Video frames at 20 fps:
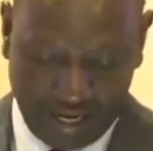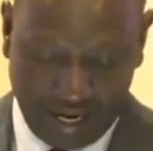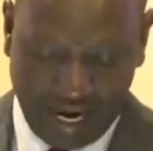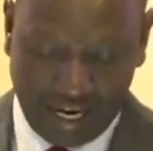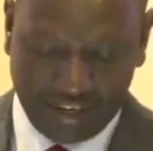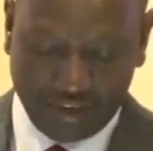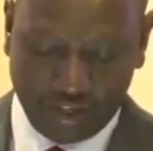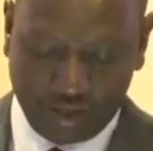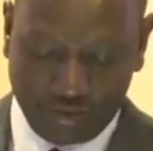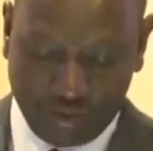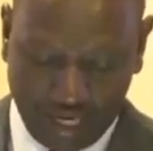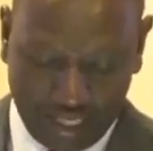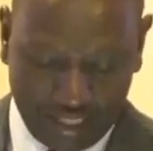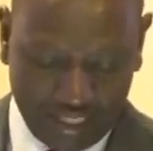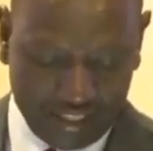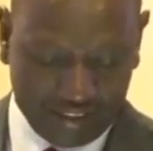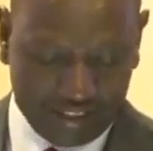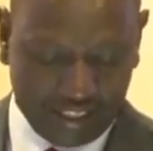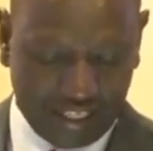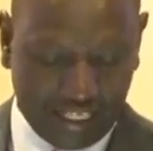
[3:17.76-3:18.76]
and
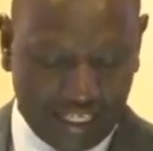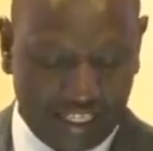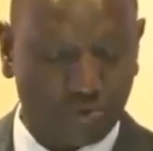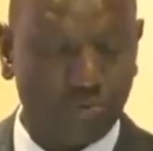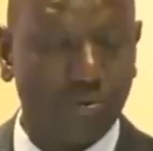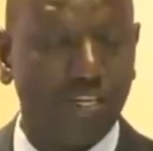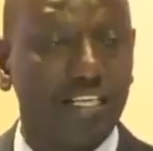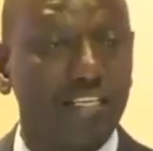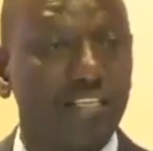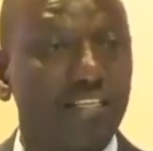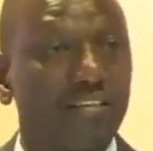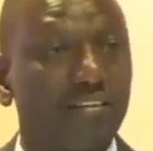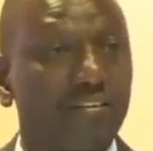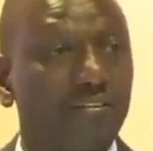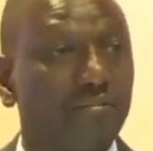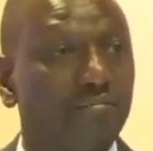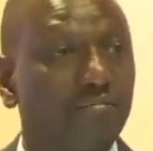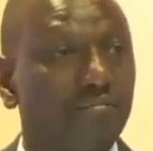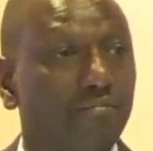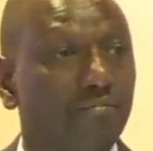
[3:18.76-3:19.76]
rewarding the hard work,
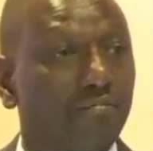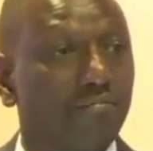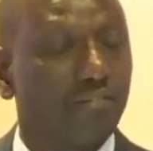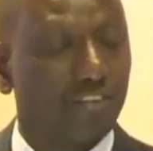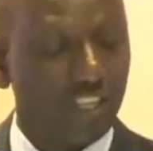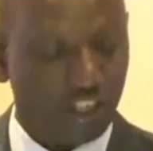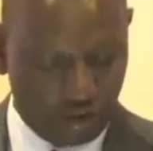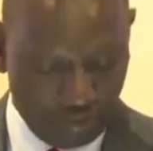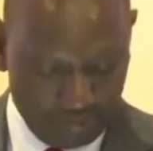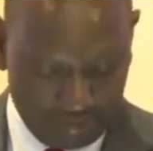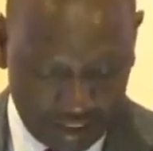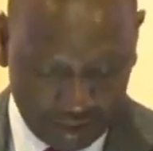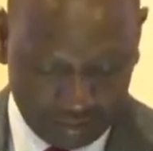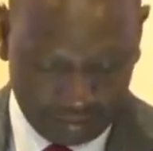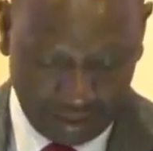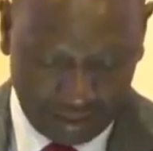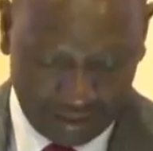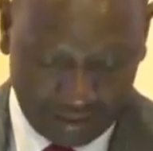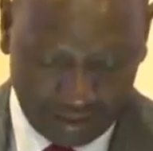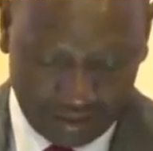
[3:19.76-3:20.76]
the
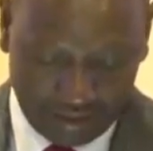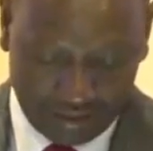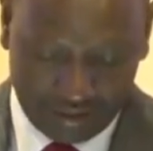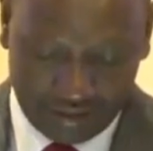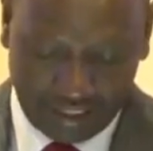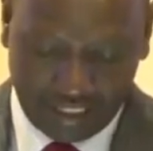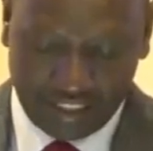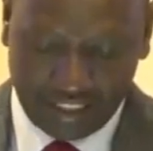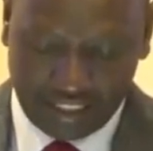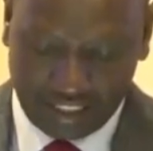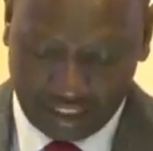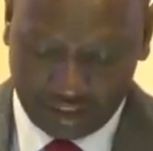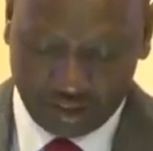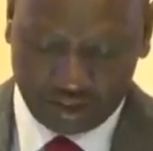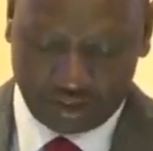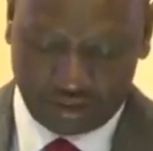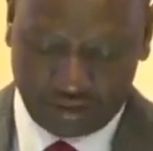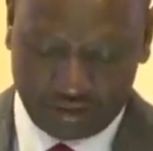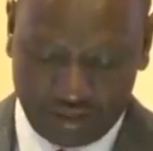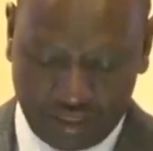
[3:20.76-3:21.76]
commitment,
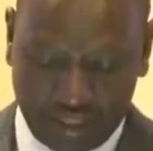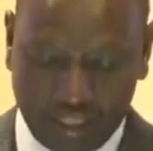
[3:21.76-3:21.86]
dedication,